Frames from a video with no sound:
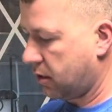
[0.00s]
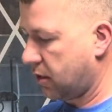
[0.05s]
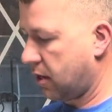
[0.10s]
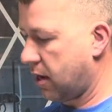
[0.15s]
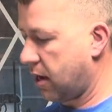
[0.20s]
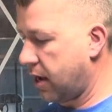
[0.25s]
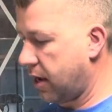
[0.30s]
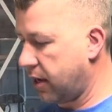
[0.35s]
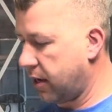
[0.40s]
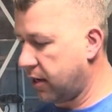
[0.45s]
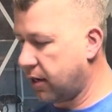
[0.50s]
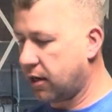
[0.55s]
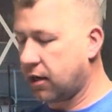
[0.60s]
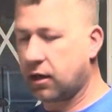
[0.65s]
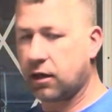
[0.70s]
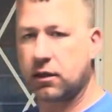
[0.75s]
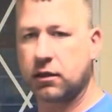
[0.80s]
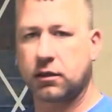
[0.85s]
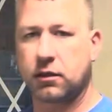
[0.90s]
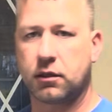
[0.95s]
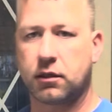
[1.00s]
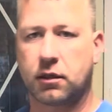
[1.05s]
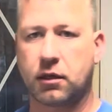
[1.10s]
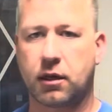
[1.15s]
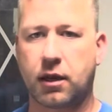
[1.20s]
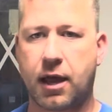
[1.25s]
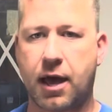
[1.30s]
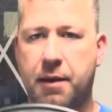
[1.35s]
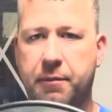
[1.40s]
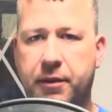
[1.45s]
a
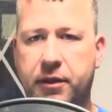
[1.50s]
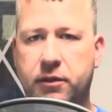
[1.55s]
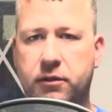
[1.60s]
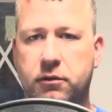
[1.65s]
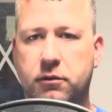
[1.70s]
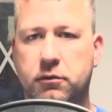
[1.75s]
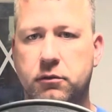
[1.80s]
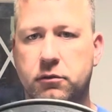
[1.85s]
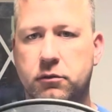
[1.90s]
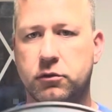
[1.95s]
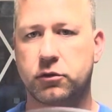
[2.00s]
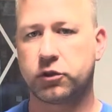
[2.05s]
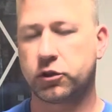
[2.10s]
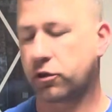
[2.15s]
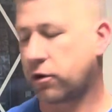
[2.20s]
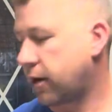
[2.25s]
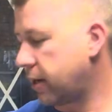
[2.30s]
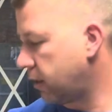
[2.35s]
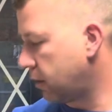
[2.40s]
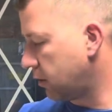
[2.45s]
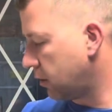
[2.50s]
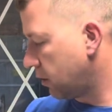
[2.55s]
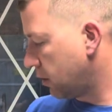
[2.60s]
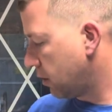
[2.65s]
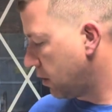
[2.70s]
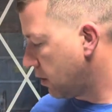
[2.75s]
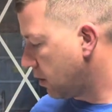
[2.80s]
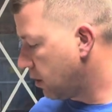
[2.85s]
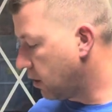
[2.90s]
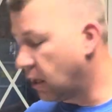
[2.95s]
Lyman strainer
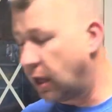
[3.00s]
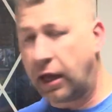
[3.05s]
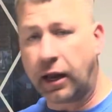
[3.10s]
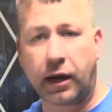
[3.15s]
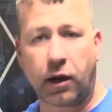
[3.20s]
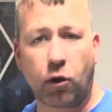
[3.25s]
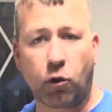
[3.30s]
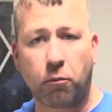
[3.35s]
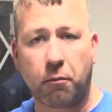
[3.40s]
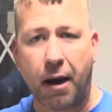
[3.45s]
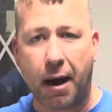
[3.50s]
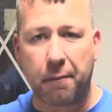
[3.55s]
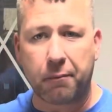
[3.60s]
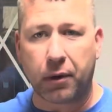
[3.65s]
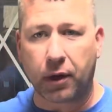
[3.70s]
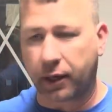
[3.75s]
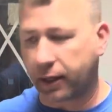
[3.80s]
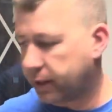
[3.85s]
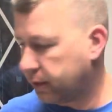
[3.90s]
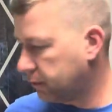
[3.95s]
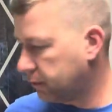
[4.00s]
and an old mop bucket.